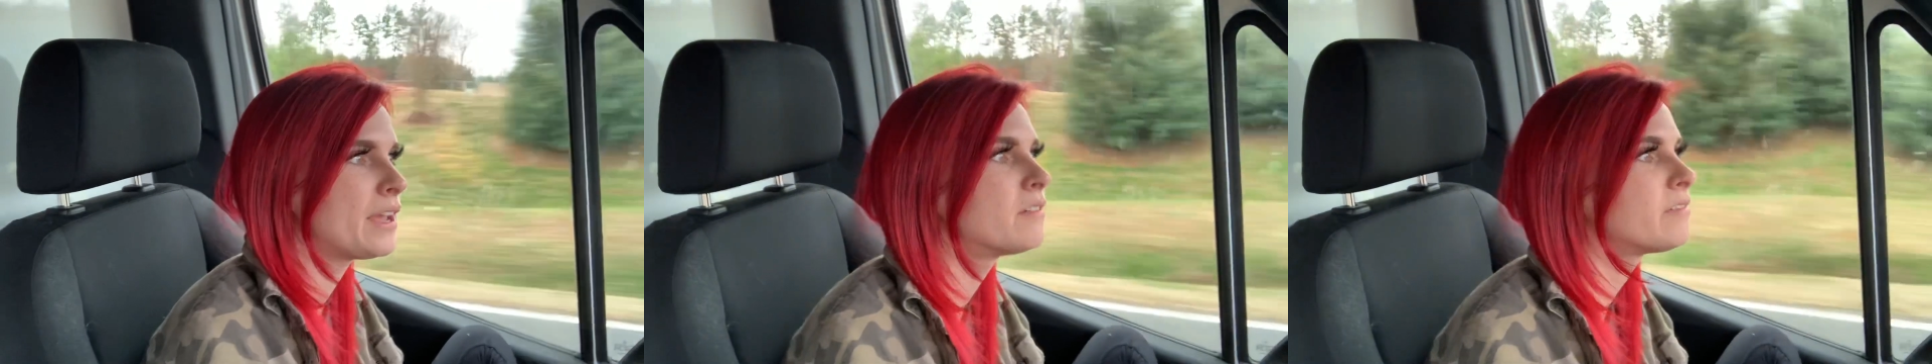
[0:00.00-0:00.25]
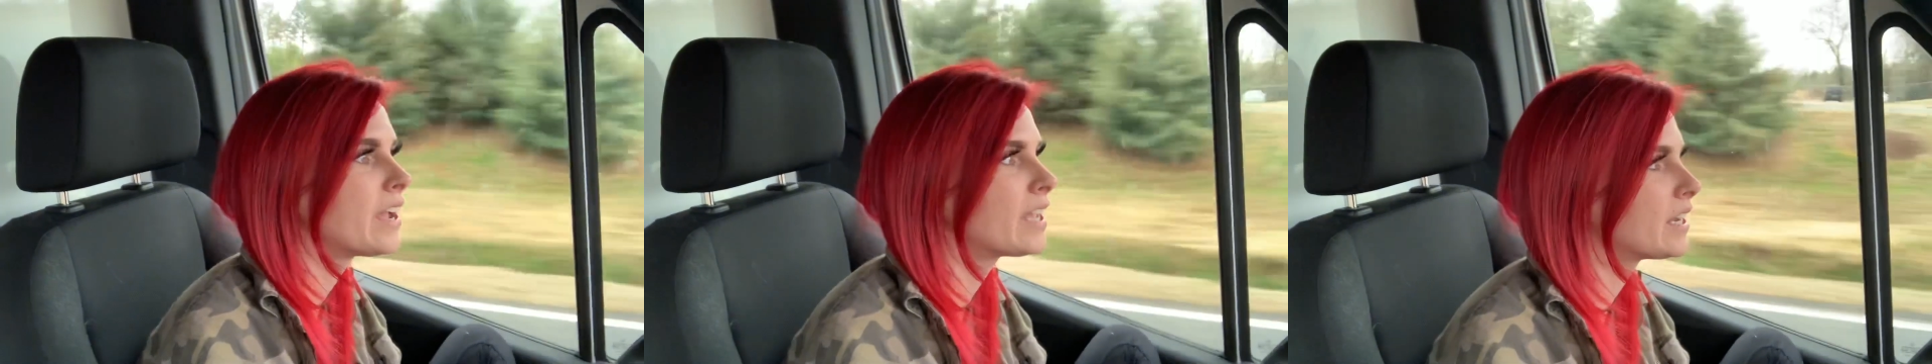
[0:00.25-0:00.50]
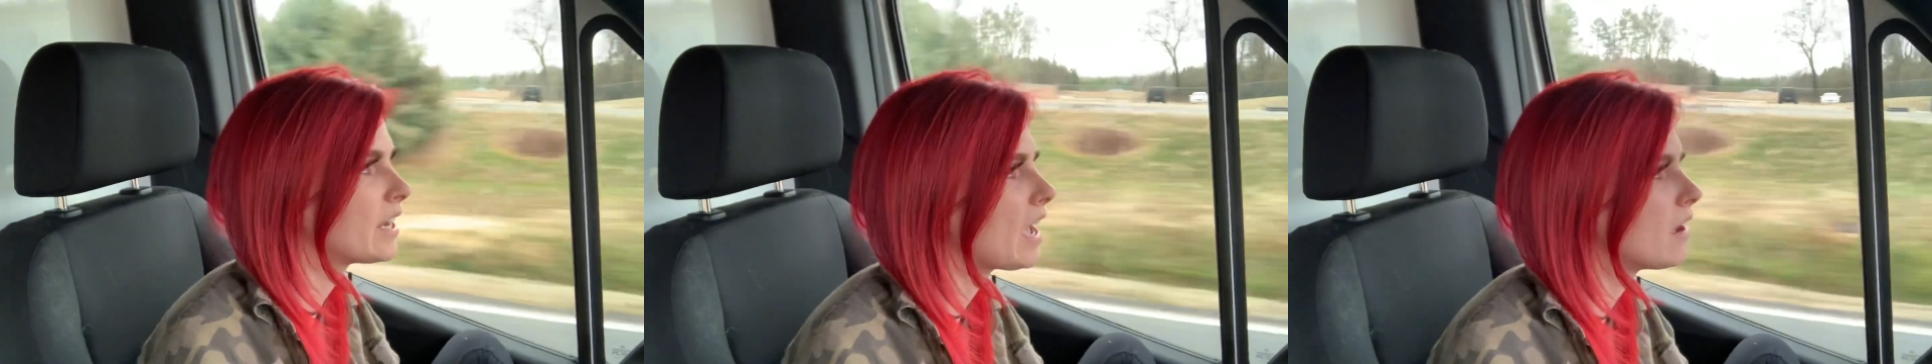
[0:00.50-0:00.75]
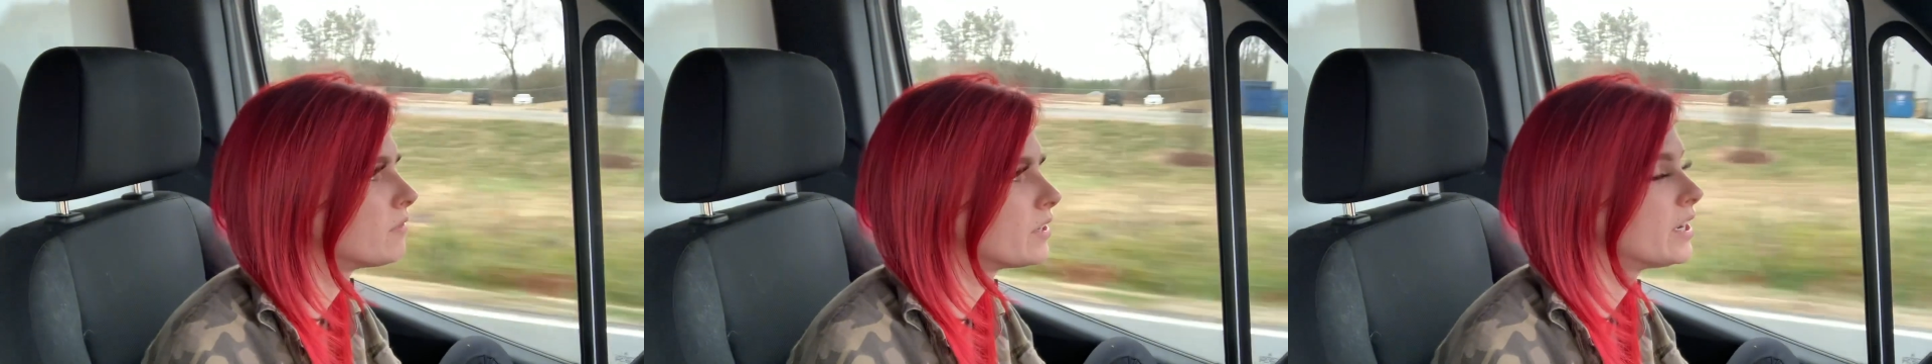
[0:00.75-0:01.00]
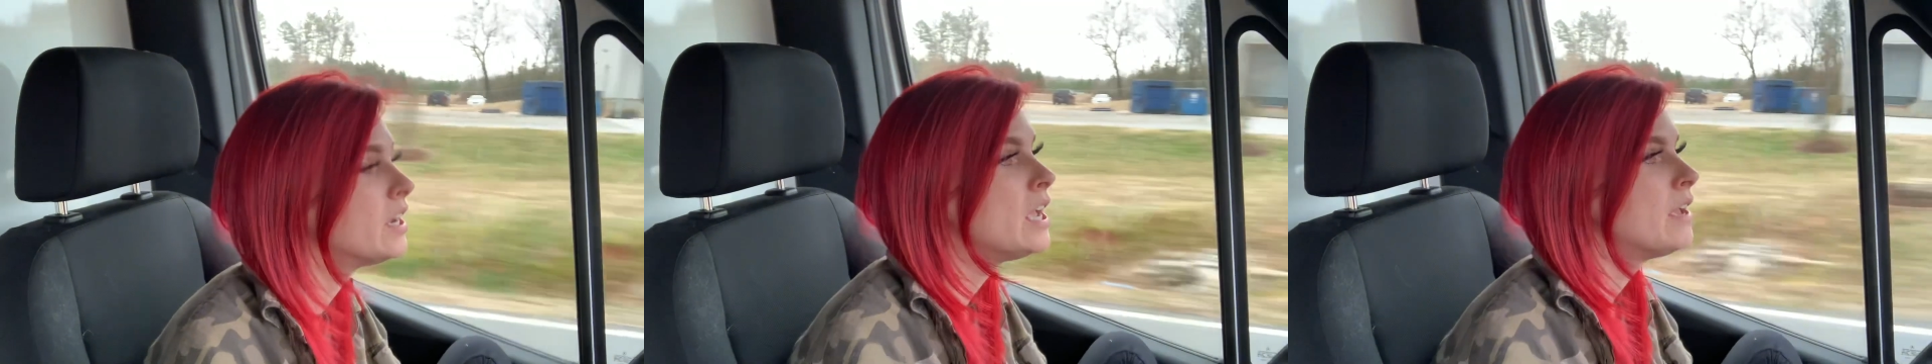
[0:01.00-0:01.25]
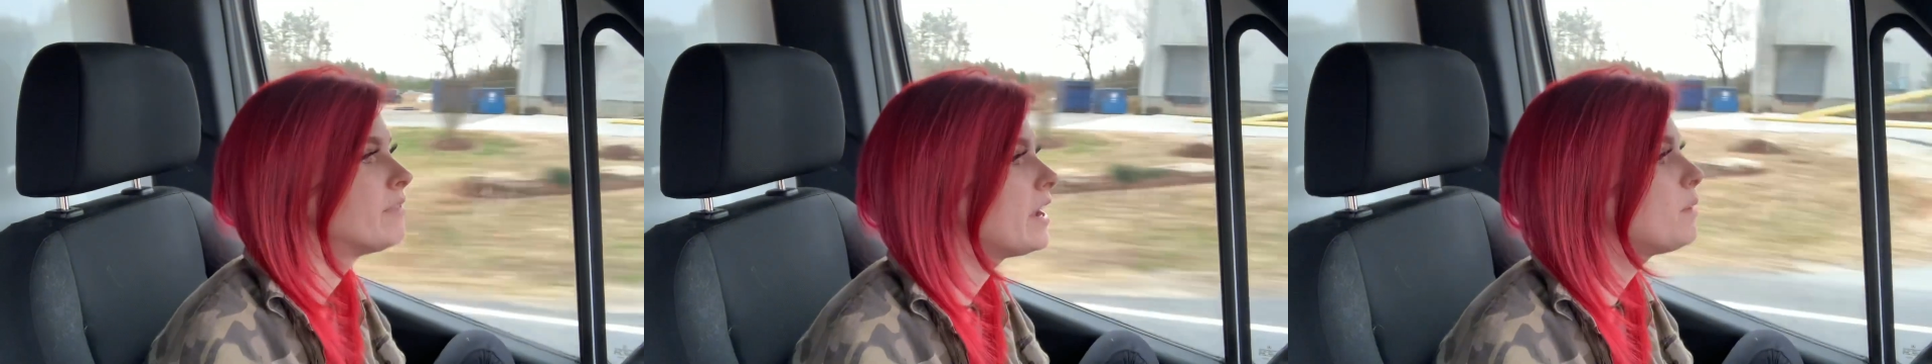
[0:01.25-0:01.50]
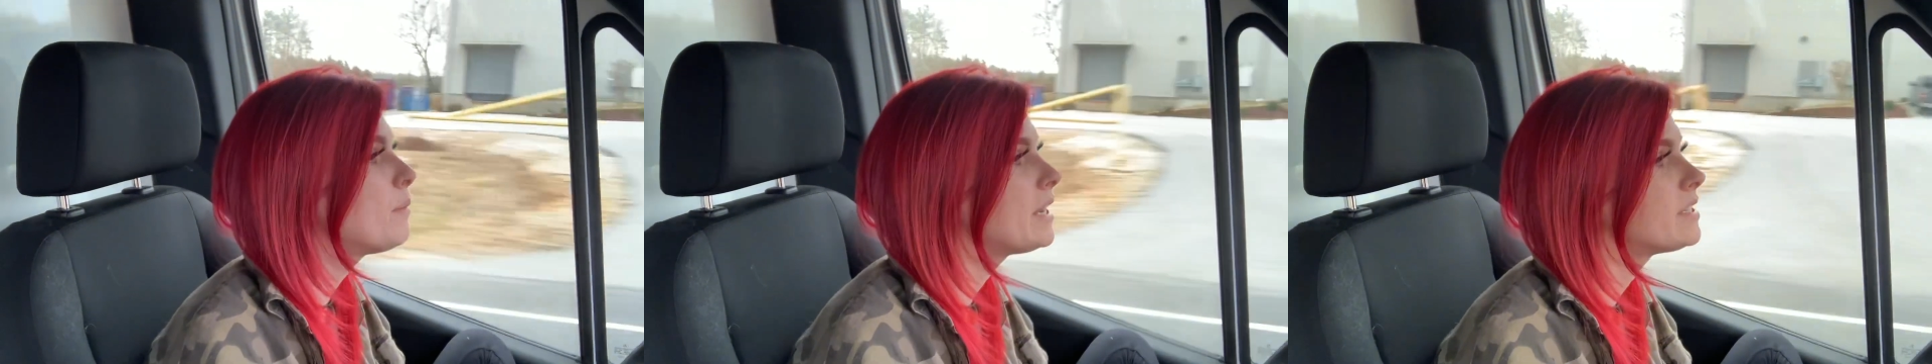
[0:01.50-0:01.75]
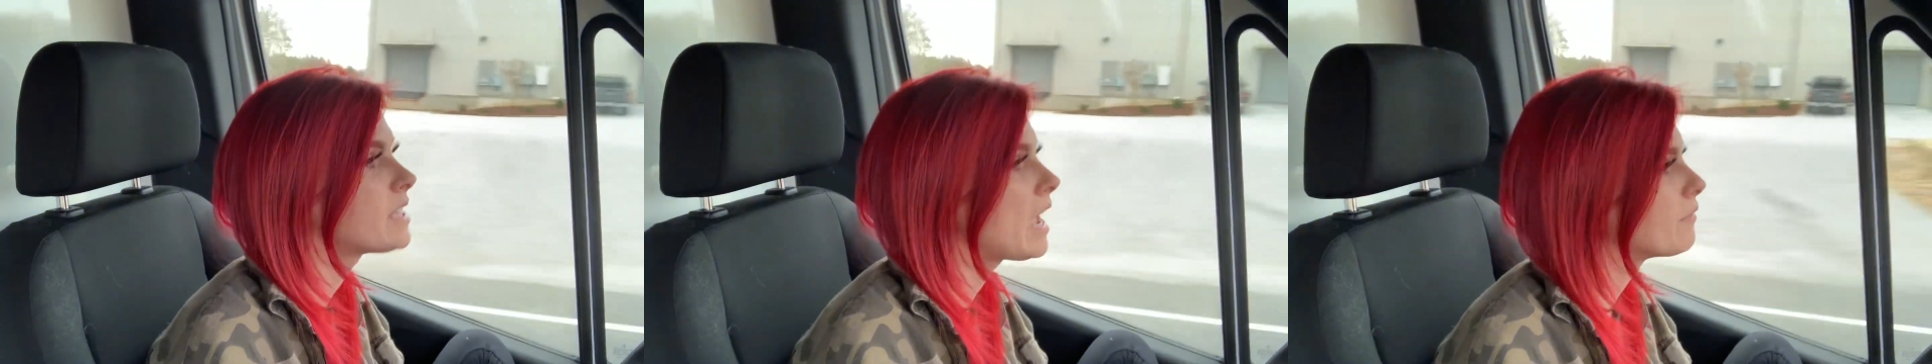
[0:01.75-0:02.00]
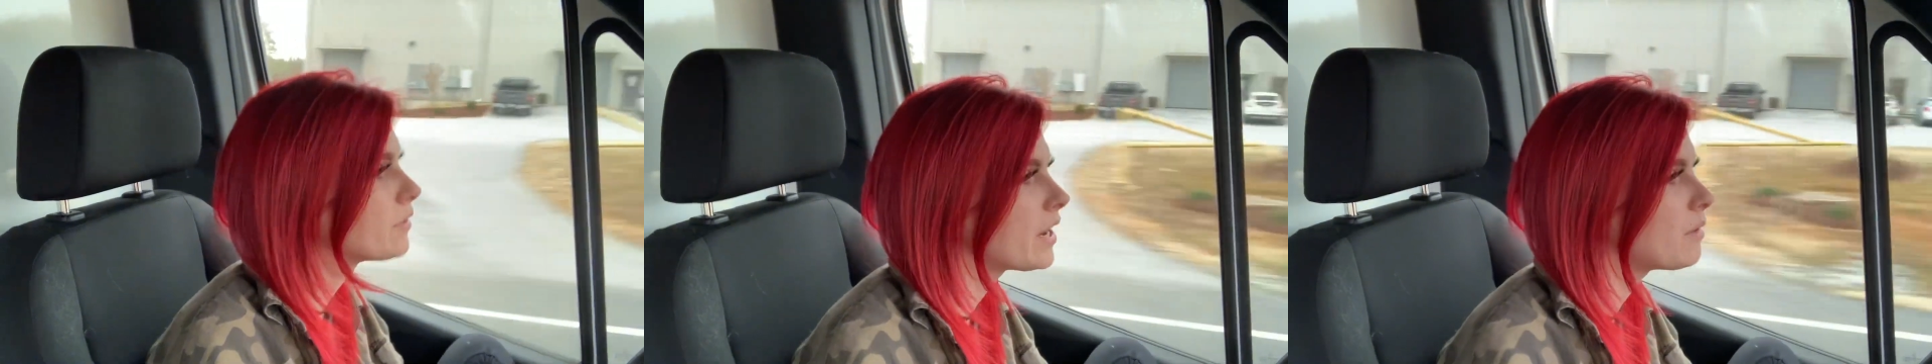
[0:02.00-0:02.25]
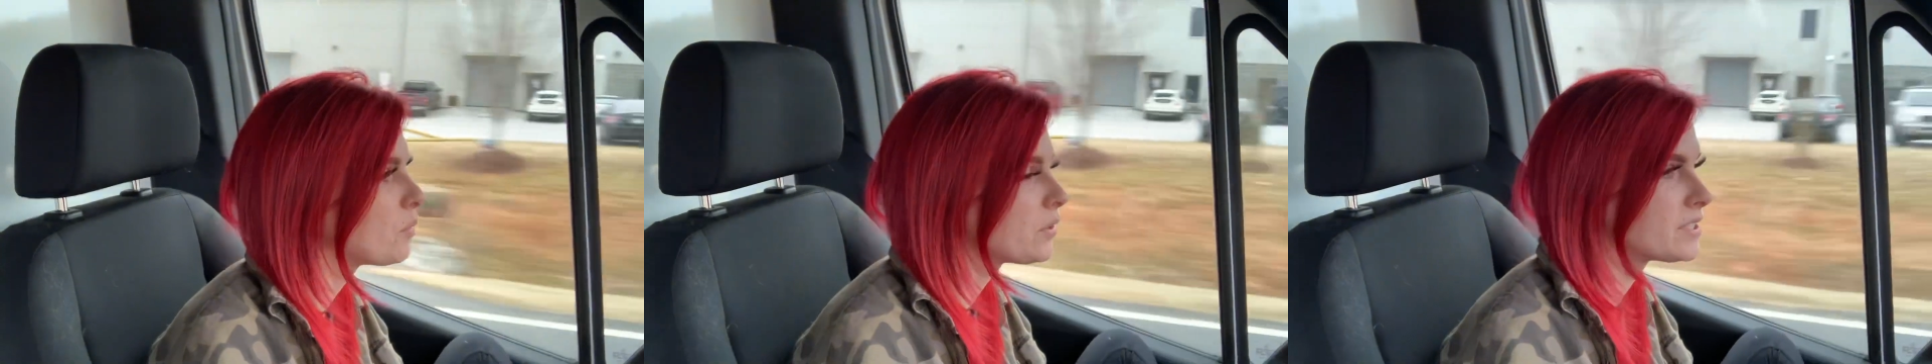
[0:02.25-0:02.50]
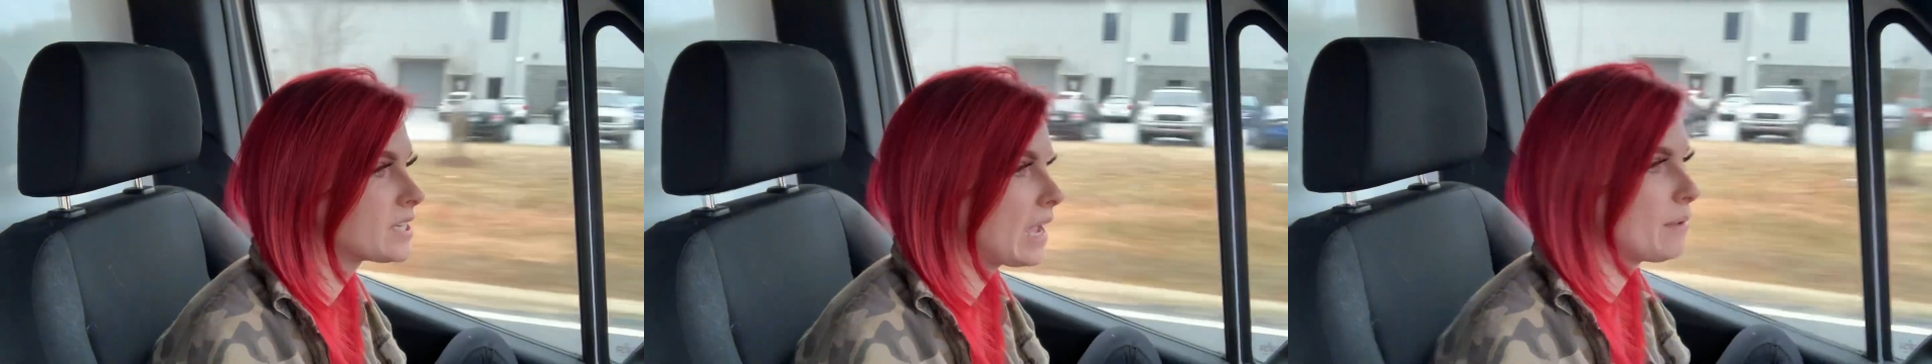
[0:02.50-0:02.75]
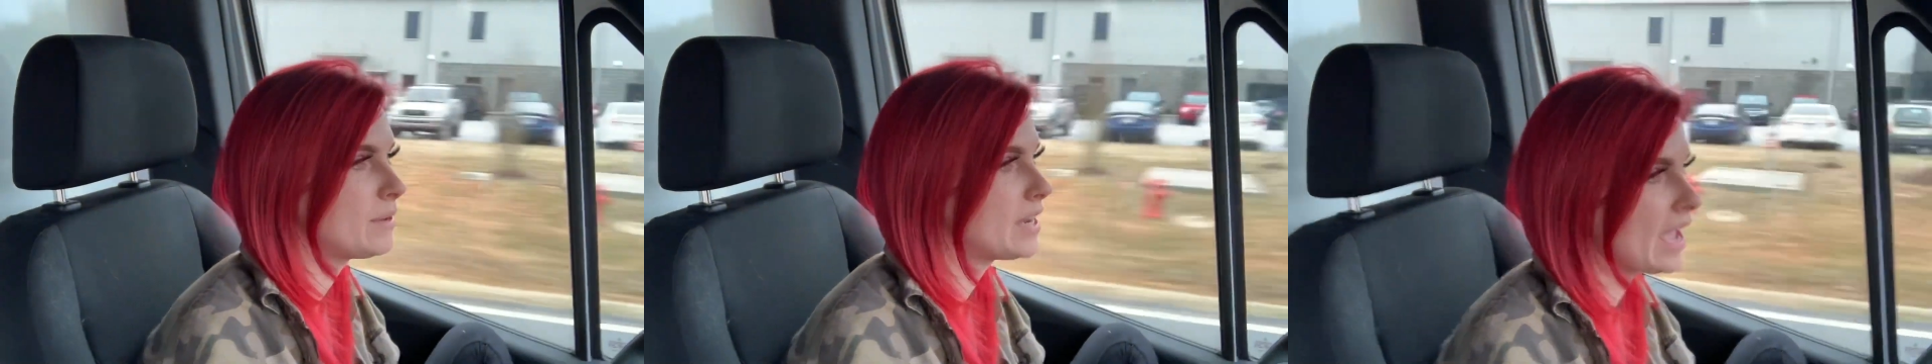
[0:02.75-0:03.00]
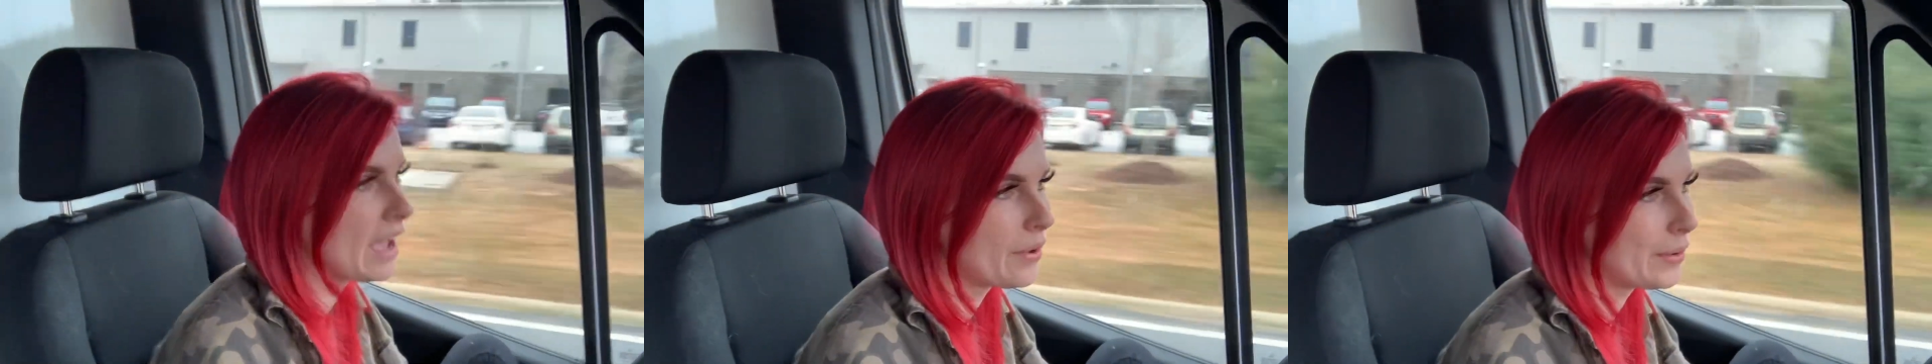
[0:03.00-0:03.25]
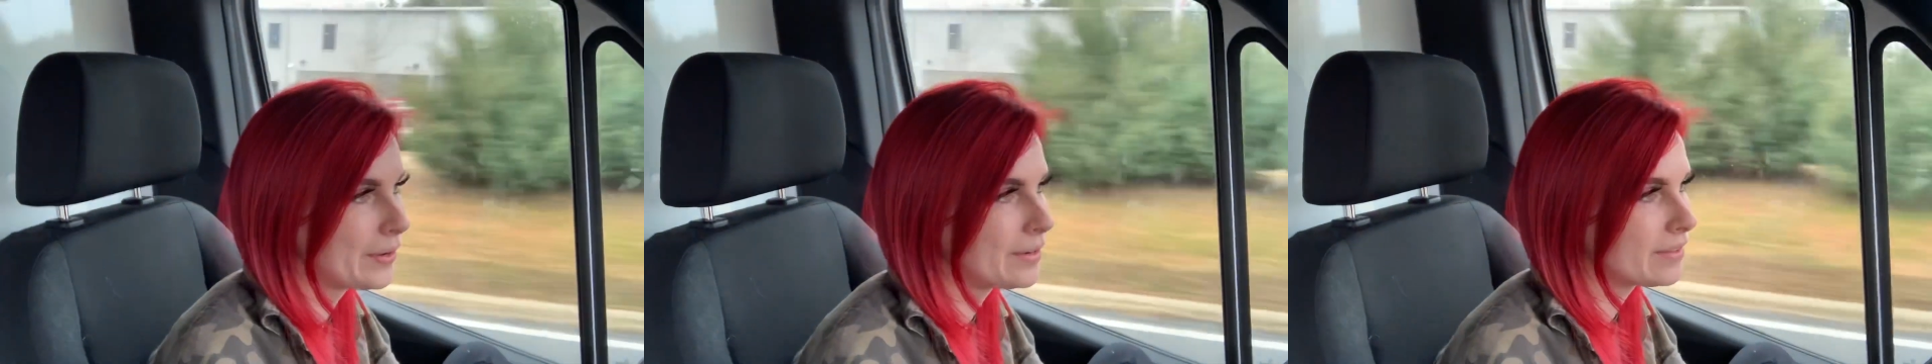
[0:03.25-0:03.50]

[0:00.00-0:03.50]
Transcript: If I can ever, if anybody's ever able to tie me down,